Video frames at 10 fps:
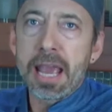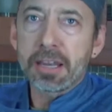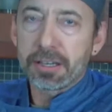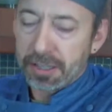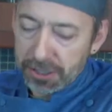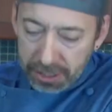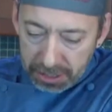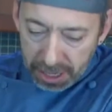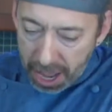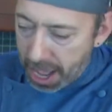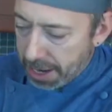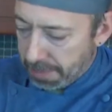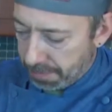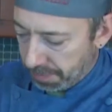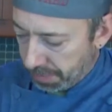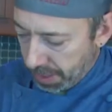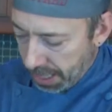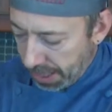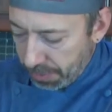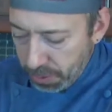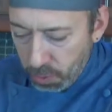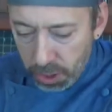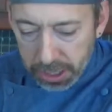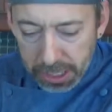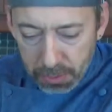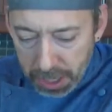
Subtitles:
my hands, because this is hot. And I'm going to work it. I